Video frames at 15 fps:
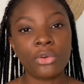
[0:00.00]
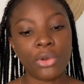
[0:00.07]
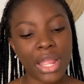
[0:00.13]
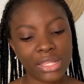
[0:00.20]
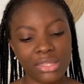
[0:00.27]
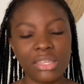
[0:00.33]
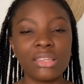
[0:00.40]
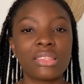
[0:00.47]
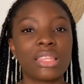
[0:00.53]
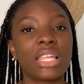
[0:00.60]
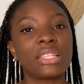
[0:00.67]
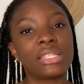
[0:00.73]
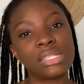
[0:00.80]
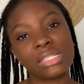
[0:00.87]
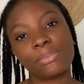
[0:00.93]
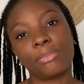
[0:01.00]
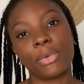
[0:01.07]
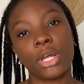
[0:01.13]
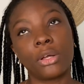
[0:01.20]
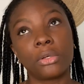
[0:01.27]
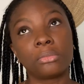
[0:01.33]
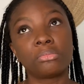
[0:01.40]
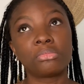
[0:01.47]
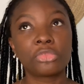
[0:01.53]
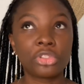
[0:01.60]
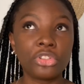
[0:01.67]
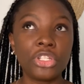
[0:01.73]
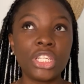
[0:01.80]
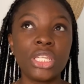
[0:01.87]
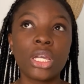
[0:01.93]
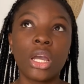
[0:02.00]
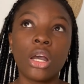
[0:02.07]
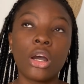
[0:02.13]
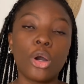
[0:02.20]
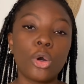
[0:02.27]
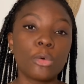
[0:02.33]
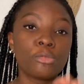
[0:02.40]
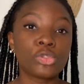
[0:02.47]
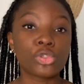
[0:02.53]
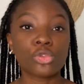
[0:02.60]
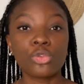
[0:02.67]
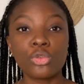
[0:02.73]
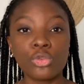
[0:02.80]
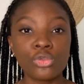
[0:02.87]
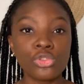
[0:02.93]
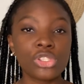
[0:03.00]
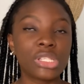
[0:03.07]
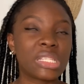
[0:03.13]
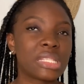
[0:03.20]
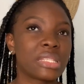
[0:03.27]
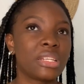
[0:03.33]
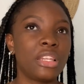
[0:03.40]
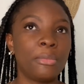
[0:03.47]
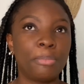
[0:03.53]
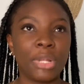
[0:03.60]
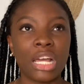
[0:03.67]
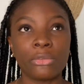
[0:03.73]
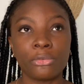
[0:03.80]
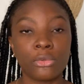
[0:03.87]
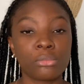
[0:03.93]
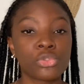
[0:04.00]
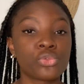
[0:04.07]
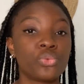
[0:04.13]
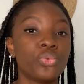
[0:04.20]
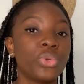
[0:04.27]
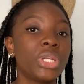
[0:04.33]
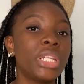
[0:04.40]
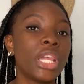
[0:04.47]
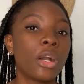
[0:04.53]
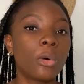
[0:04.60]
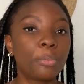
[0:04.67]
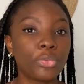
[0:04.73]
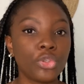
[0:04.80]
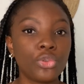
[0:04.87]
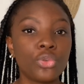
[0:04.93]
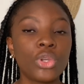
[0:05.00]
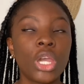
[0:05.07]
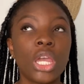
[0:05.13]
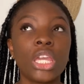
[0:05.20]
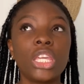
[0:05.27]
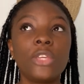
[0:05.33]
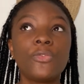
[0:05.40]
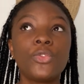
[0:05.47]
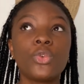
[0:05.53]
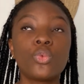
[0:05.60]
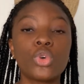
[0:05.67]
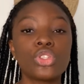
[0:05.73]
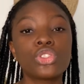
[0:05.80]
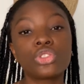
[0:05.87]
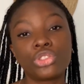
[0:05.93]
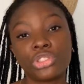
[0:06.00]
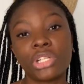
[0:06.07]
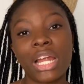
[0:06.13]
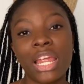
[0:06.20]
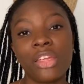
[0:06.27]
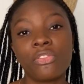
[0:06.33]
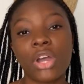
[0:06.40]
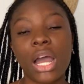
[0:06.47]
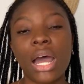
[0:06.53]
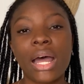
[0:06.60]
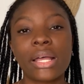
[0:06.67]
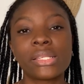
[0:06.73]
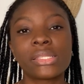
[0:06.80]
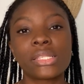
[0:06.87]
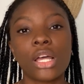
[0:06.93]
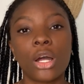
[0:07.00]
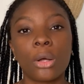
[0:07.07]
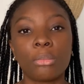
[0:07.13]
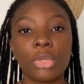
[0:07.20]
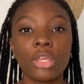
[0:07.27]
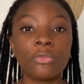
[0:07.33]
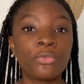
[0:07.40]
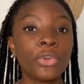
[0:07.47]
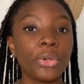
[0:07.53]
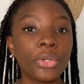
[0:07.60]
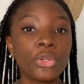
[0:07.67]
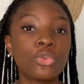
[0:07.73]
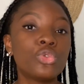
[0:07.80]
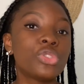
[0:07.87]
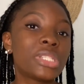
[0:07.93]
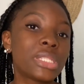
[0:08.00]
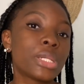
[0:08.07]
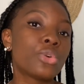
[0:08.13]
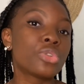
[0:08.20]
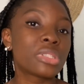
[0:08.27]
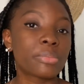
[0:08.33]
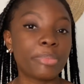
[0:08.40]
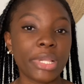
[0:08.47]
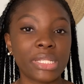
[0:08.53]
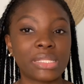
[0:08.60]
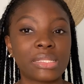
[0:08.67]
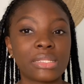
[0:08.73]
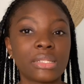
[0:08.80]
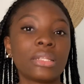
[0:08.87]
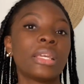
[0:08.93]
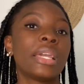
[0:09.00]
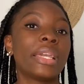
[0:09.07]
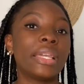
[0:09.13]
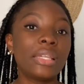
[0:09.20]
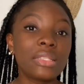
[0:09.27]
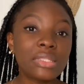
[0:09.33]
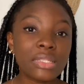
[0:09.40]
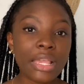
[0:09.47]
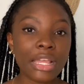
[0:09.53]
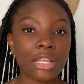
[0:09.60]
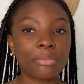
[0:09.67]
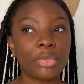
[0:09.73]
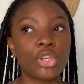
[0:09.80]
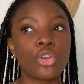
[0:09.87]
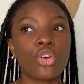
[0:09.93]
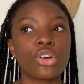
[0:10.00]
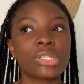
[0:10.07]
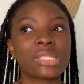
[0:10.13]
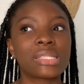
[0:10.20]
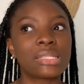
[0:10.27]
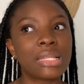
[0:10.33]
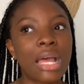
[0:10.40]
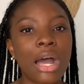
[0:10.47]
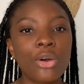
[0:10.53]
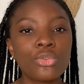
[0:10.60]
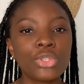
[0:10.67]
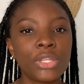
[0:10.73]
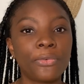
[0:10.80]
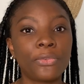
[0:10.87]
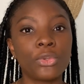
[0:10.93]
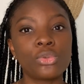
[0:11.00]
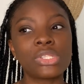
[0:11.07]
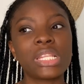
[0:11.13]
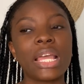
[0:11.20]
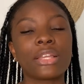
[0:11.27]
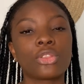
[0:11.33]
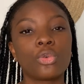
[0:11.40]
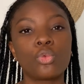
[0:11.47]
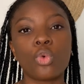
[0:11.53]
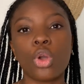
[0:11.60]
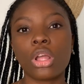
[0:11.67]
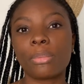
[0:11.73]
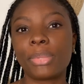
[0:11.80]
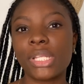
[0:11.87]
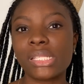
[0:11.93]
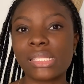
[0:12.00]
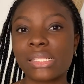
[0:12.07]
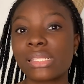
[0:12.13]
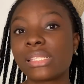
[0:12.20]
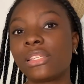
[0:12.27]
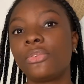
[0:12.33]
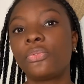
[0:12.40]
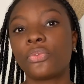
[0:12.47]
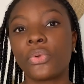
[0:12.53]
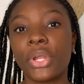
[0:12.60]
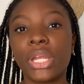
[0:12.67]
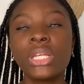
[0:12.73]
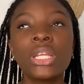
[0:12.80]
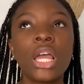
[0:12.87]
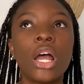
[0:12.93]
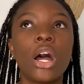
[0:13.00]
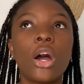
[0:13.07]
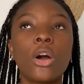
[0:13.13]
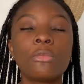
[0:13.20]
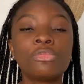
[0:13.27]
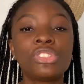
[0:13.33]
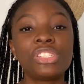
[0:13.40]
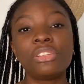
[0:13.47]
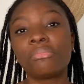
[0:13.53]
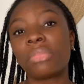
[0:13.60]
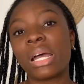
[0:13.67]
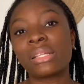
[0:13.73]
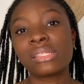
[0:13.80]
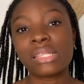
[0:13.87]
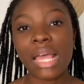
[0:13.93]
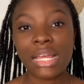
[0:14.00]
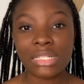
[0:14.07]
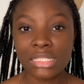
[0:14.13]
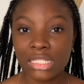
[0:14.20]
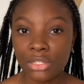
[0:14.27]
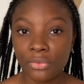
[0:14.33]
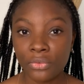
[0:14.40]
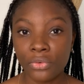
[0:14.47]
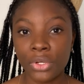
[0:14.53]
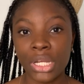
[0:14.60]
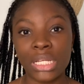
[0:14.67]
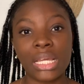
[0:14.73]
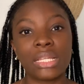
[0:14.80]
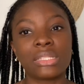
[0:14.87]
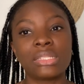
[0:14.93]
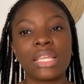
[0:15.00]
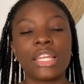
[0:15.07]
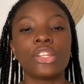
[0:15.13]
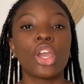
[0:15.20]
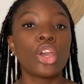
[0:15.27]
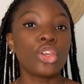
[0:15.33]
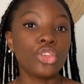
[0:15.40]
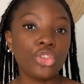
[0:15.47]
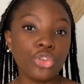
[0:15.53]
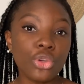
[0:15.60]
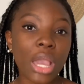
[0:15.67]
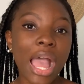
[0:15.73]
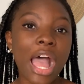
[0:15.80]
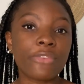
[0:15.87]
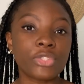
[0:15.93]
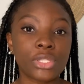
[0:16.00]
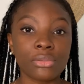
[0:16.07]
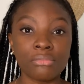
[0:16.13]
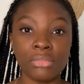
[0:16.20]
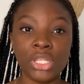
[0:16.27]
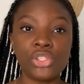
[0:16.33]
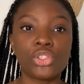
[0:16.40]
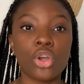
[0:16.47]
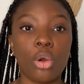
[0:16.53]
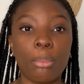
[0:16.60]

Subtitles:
I think that this three schools, these three platforms will really help you if you want to thrive as a very good salesperson in tech, because now it feels like the workplace is different, the demands are different, and then you have to meet up.